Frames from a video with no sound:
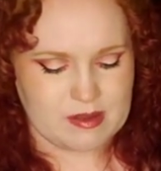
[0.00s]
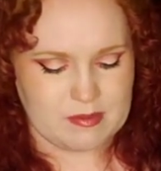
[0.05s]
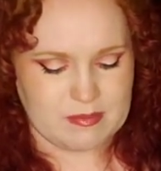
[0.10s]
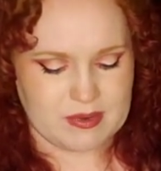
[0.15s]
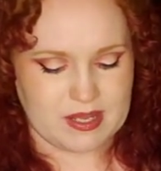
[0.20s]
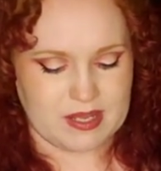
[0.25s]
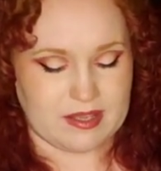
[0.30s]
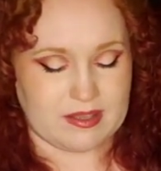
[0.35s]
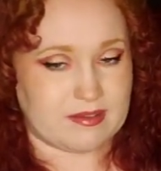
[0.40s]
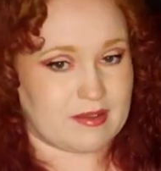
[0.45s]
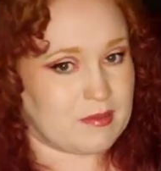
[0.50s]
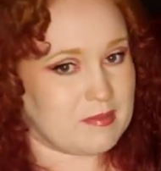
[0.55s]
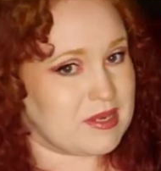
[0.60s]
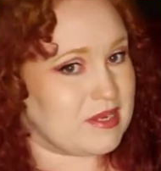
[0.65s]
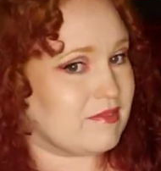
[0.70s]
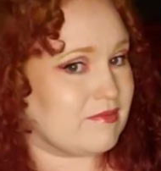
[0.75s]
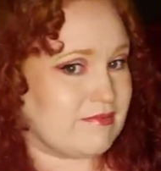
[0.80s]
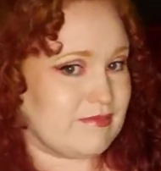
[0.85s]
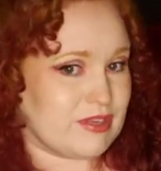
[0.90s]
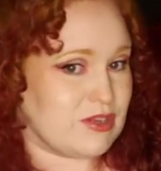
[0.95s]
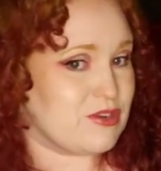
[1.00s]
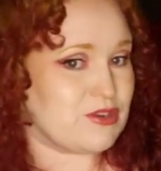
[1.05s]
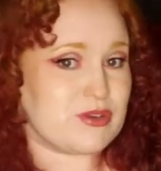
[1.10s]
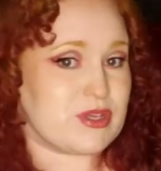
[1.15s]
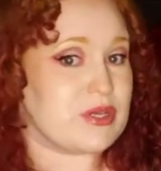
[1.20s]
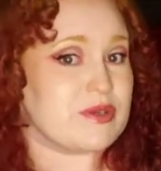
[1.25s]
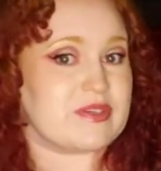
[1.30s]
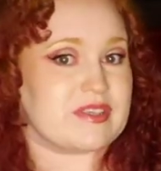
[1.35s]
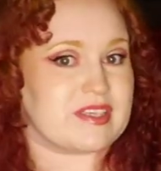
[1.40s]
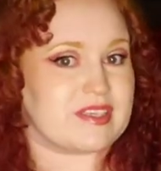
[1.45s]
But, I mean, you do
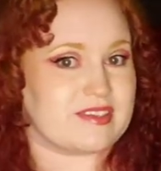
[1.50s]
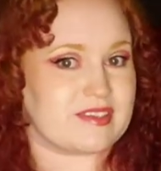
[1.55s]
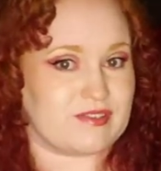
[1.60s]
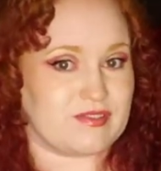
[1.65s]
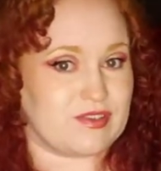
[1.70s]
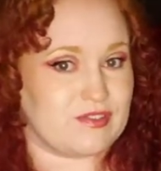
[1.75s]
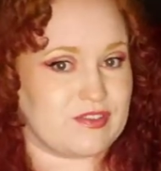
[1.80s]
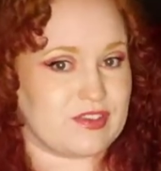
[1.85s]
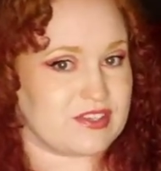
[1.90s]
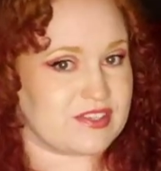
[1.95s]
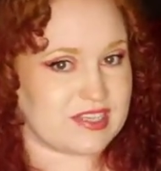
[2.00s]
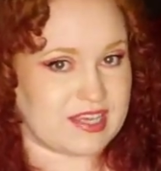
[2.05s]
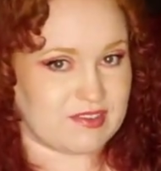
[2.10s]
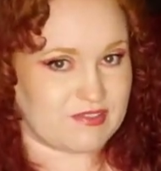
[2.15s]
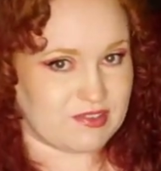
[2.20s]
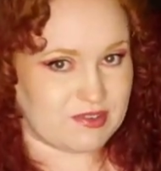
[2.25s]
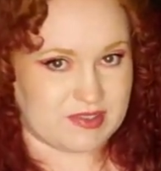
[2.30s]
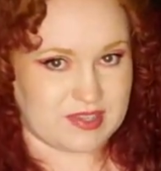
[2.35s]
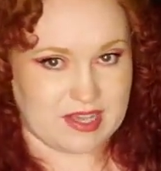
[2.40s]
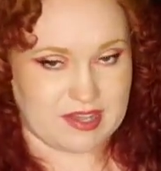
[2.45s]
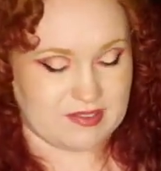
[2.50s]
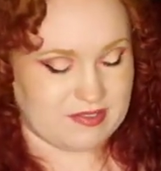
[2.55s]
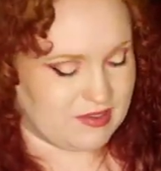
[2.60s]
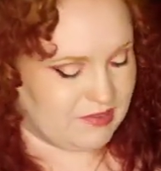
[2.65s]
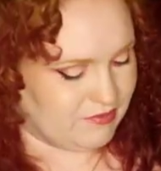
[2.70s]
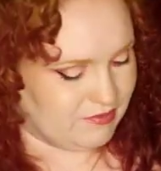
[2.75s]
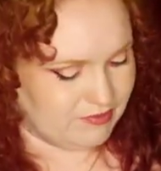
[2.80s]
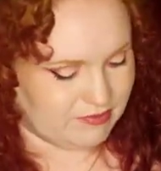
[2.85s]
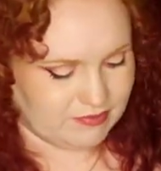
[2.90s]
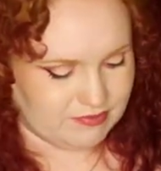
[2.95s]
use this. If you feel safe doing that,
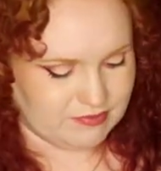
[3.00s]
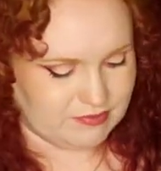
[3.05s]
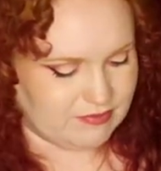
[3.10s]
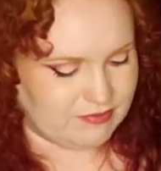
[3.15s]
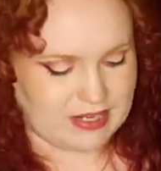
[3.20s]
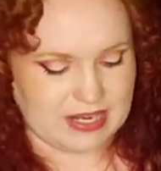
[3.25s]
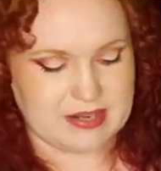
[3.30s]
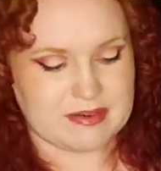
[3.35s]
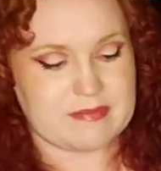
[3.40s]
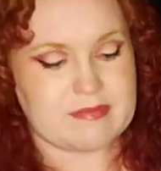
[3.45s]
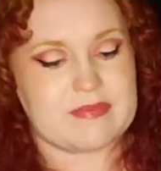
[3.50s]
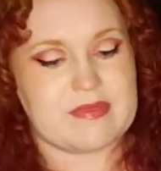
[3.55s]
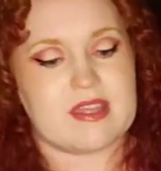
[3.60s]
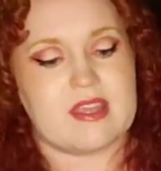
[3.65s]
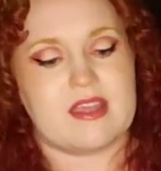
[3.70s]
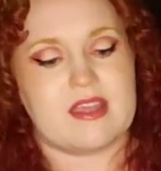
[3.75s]
then fine.